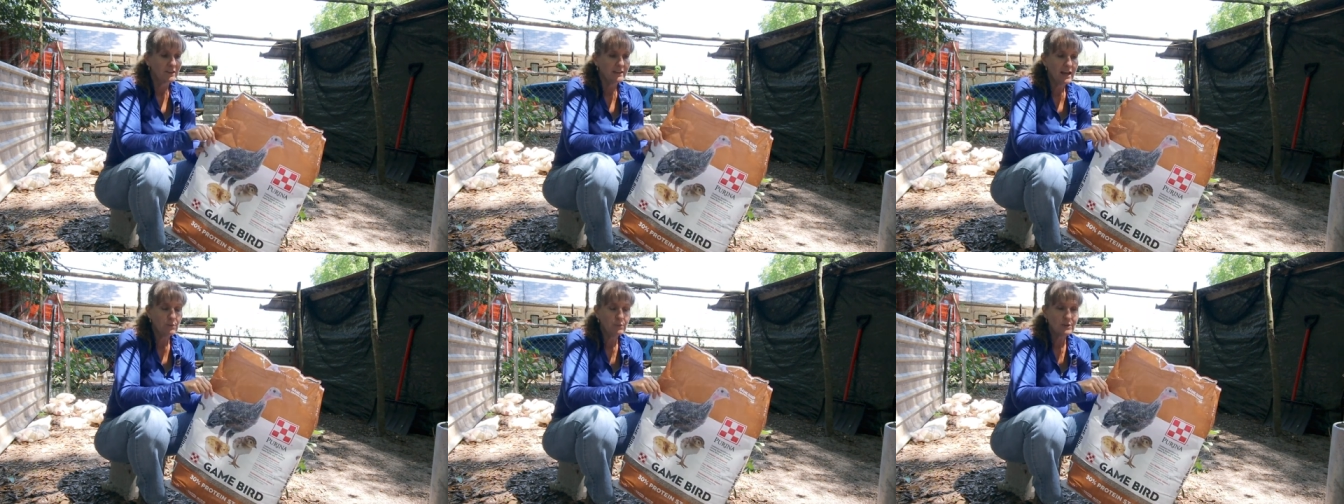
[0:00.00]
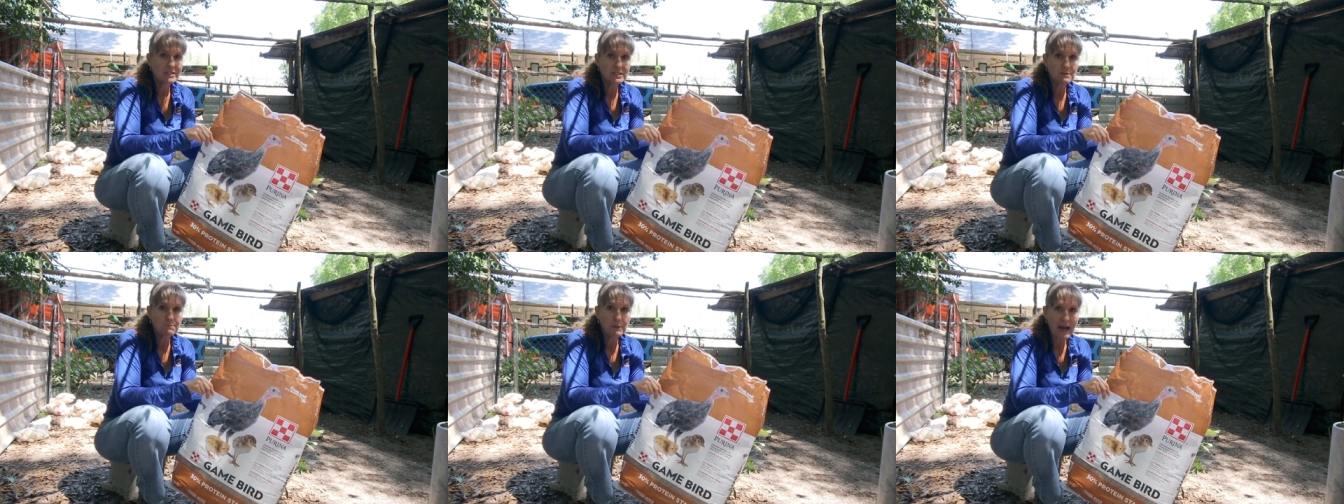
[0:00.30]
Now
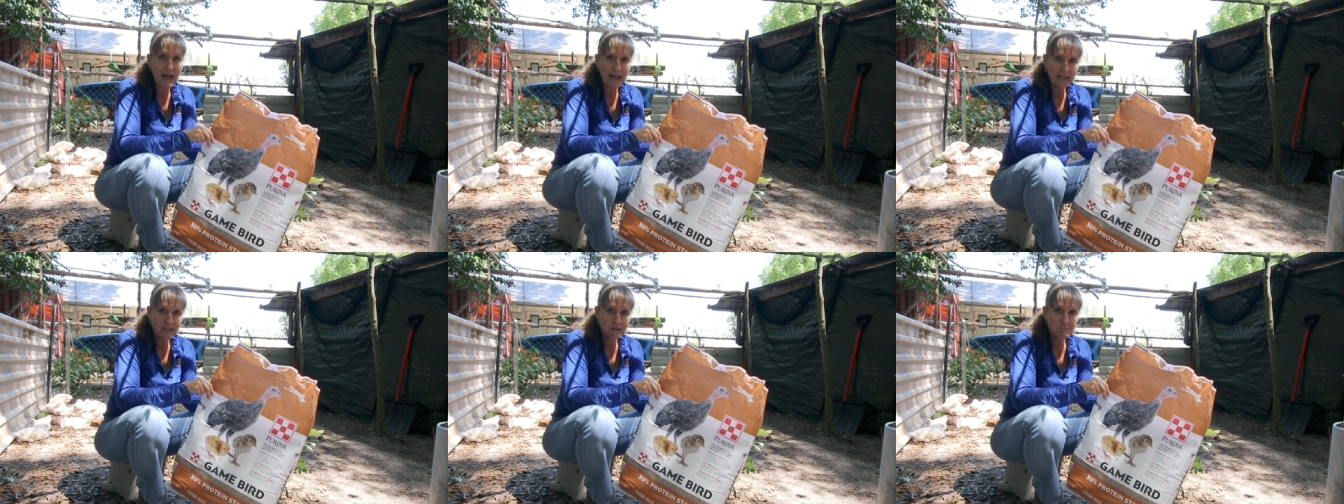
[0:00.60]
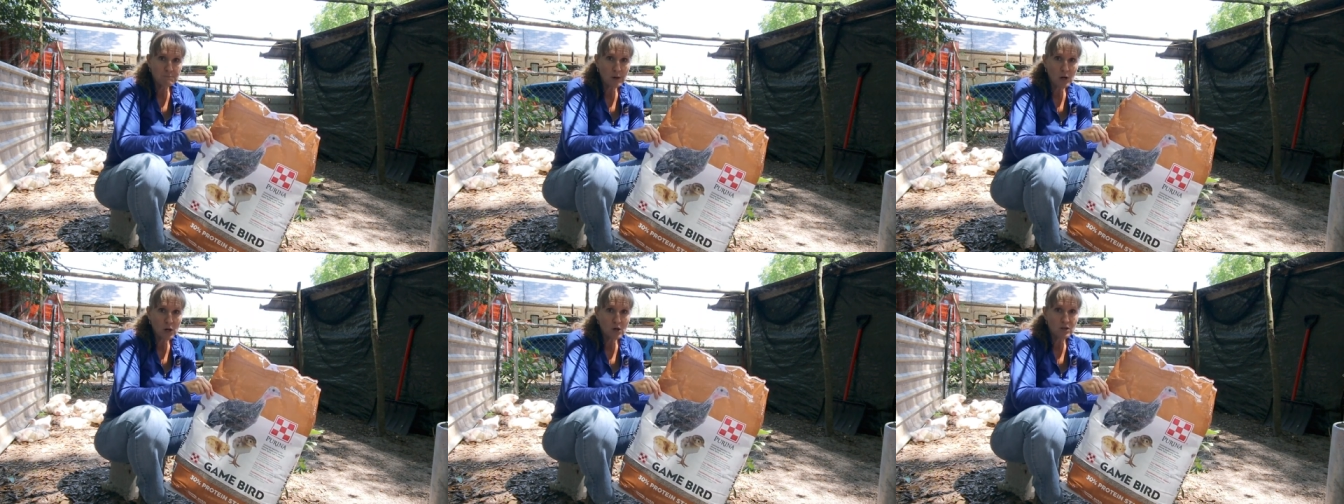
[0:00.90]
we did buy it
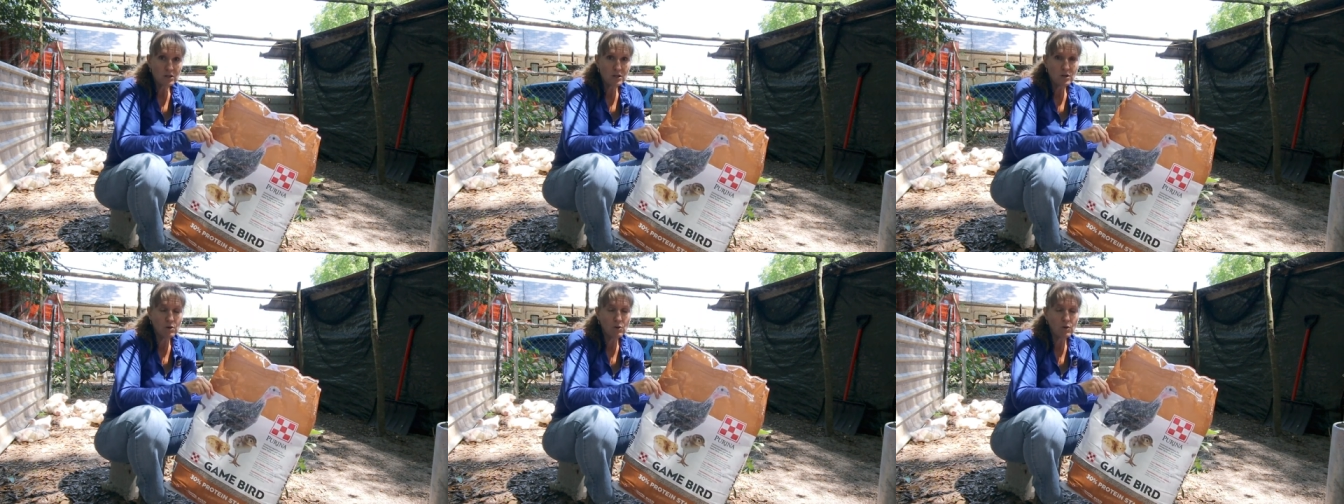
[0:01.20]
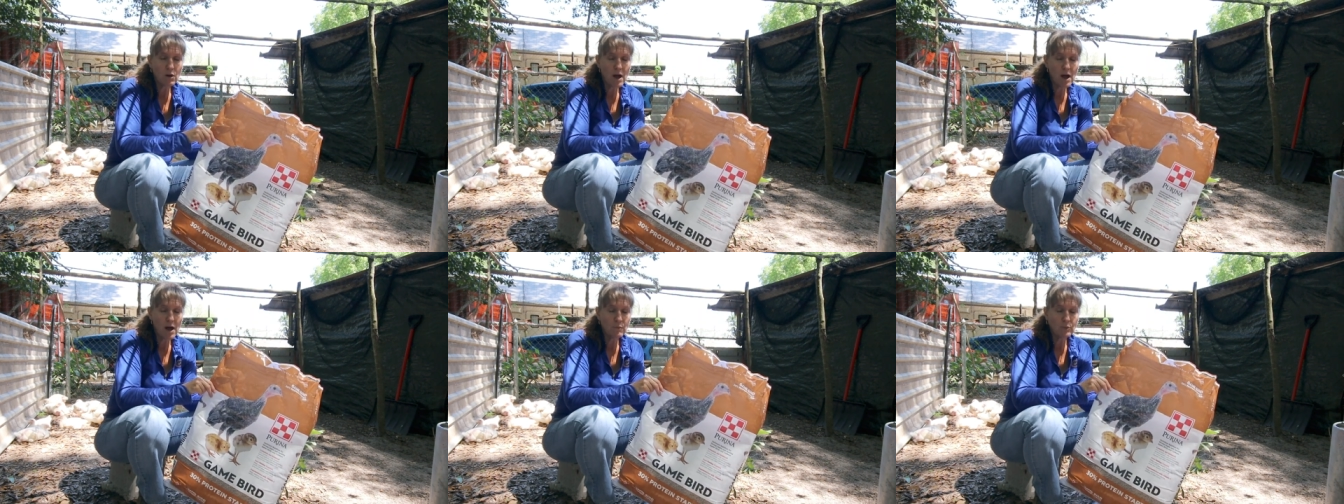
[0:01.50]
in bulk.
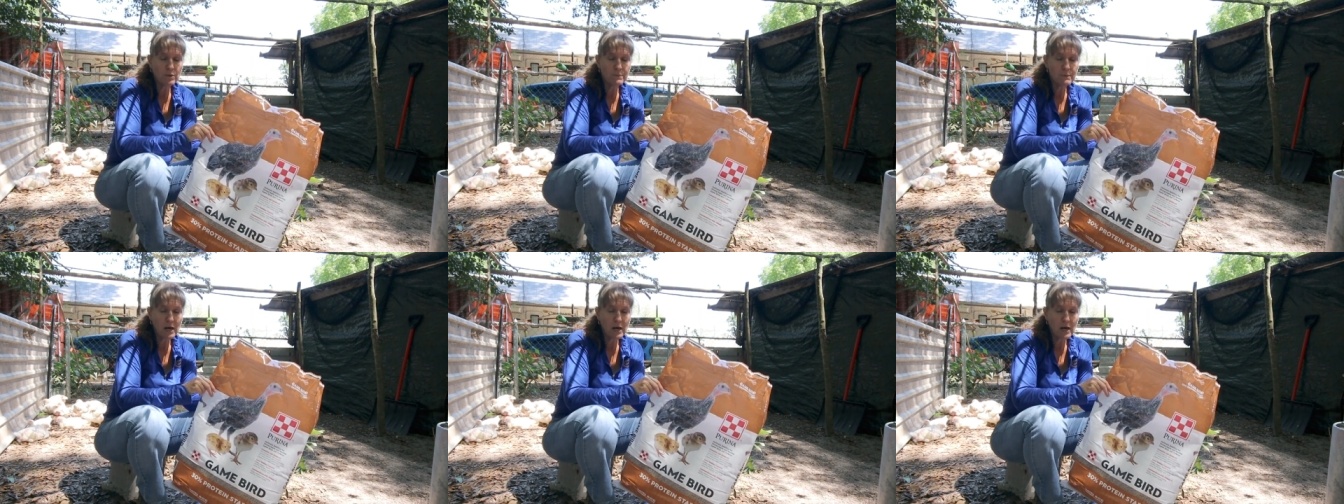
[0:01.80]
Um,